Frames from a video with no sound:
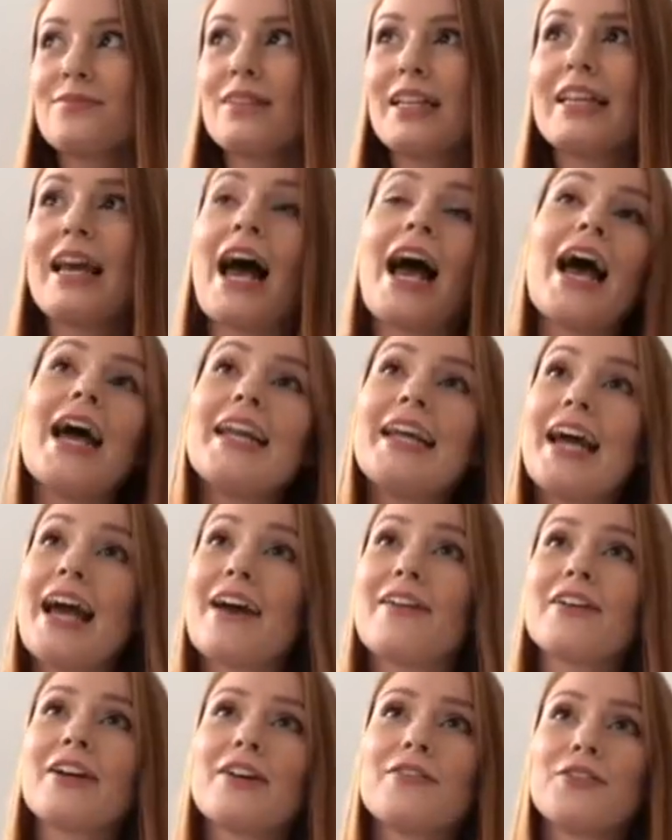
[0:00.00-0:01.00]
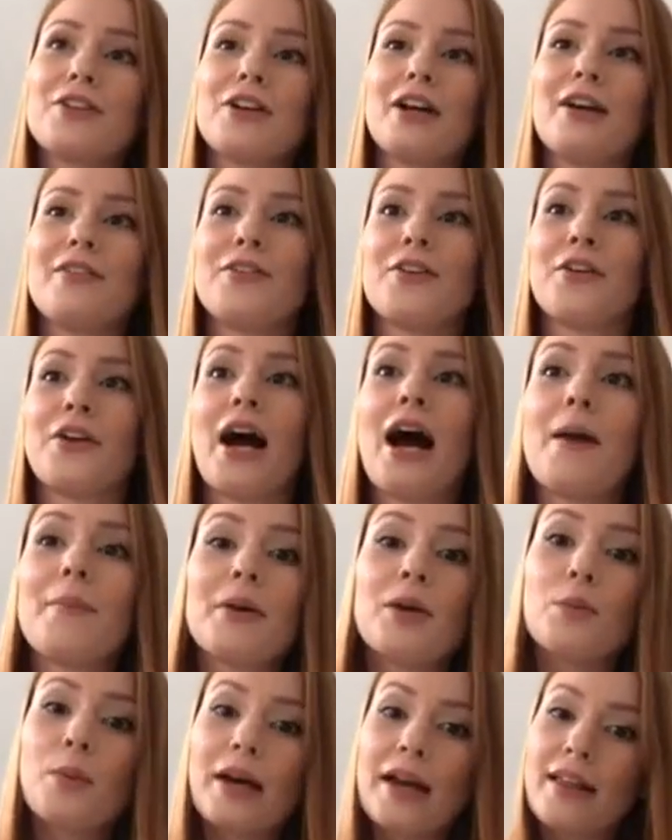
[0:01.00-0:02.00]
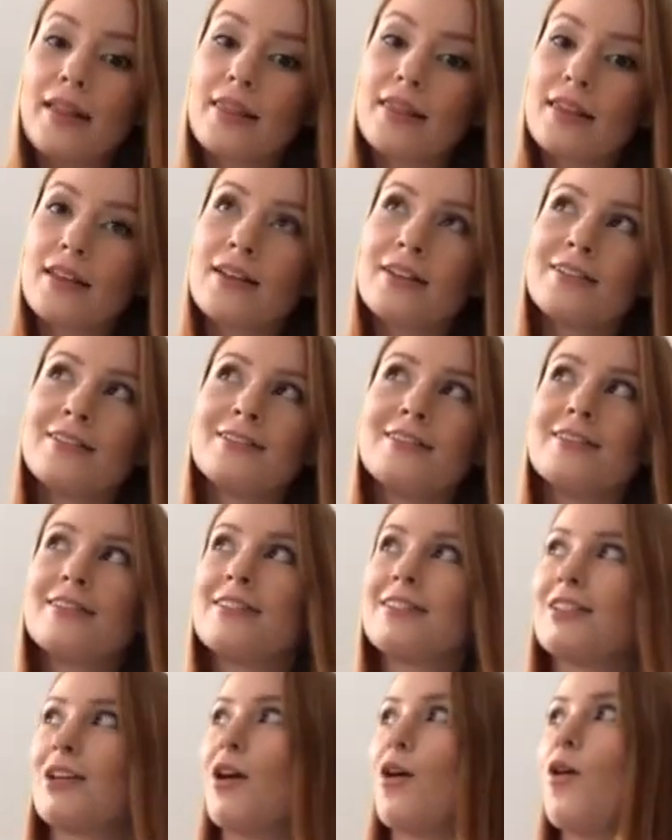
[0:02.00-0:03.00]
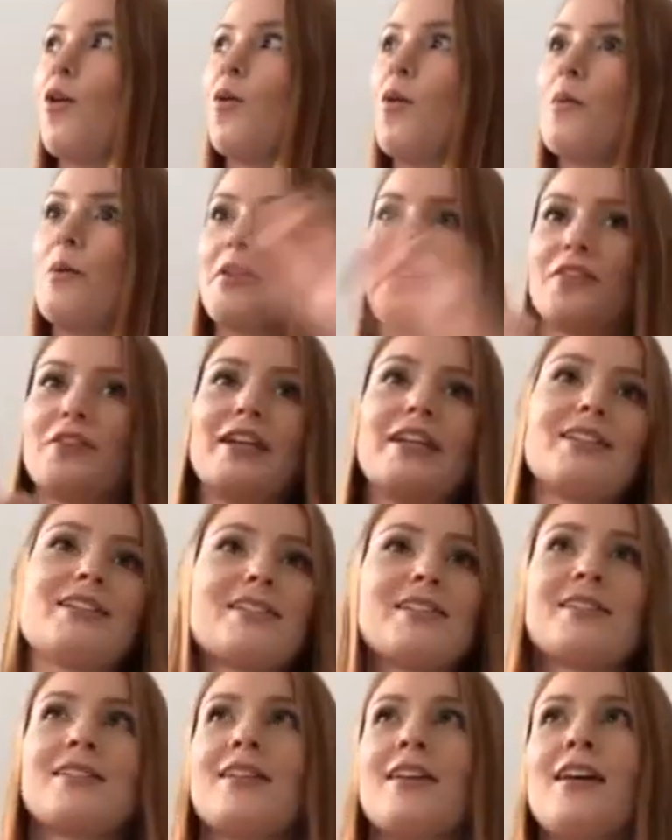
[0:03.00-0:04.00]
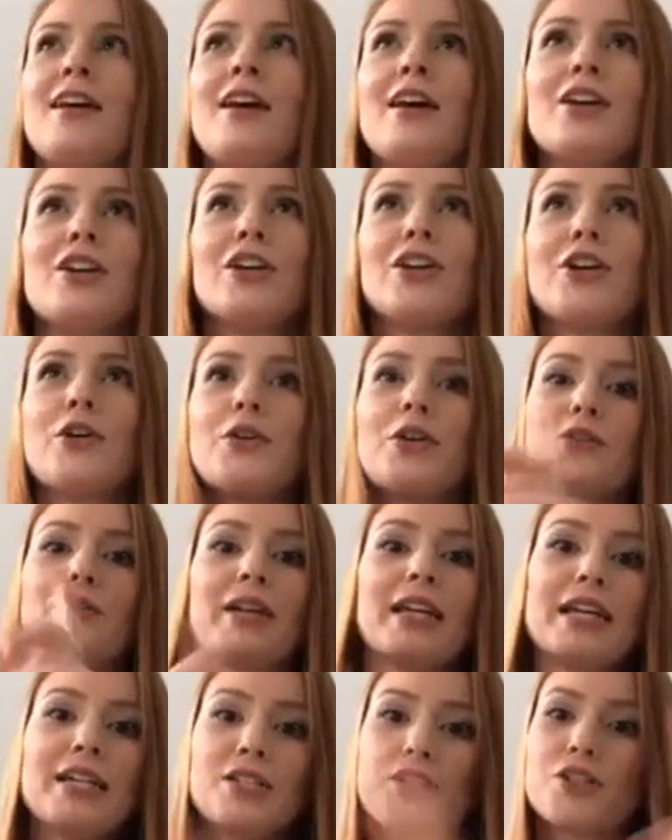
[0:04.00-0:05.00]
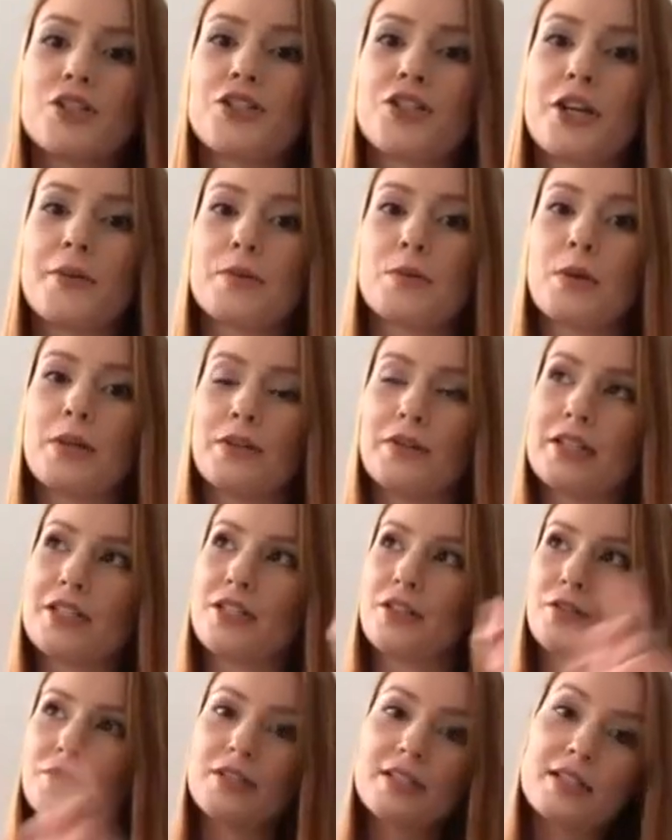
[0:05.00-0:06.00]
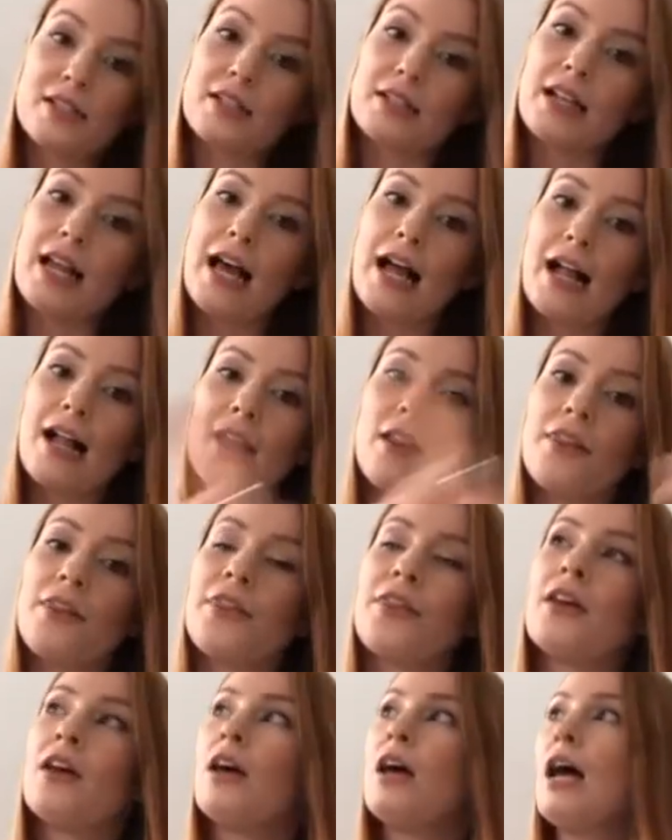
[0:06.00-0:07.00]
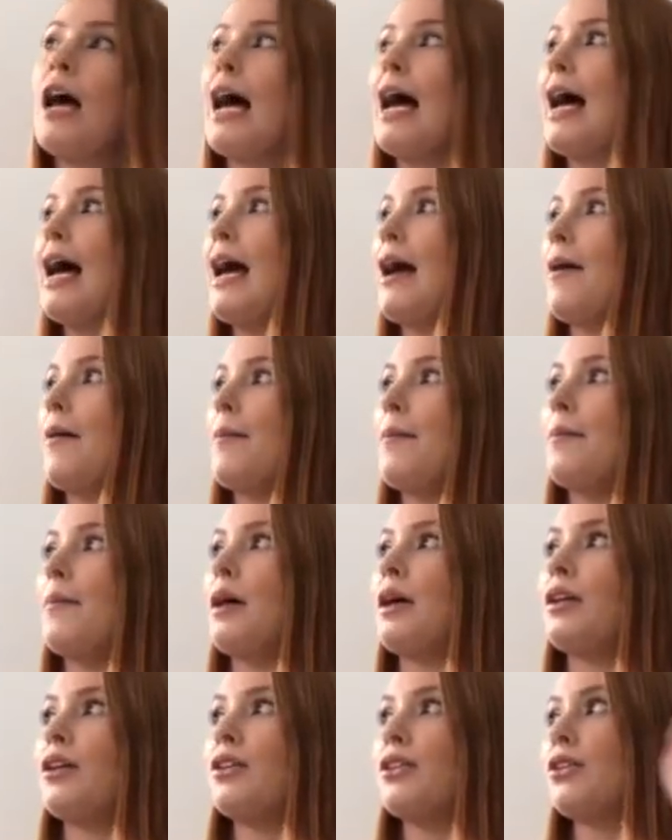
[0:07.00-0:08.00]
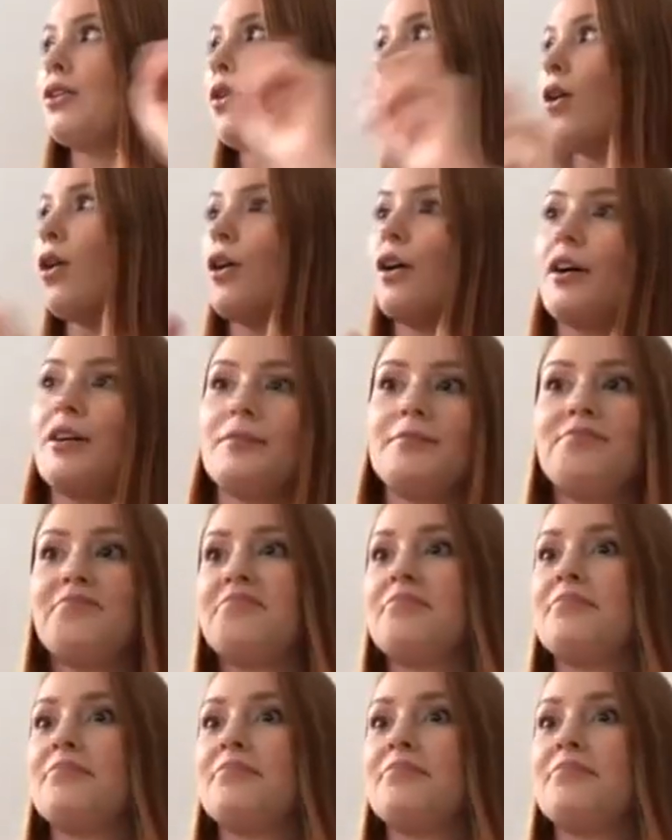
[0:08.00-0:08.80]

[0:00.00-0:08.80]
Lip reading: yeah, any area of your life you're unhappy with, so whether it's, you know, your relationships, whether it's your physical health, your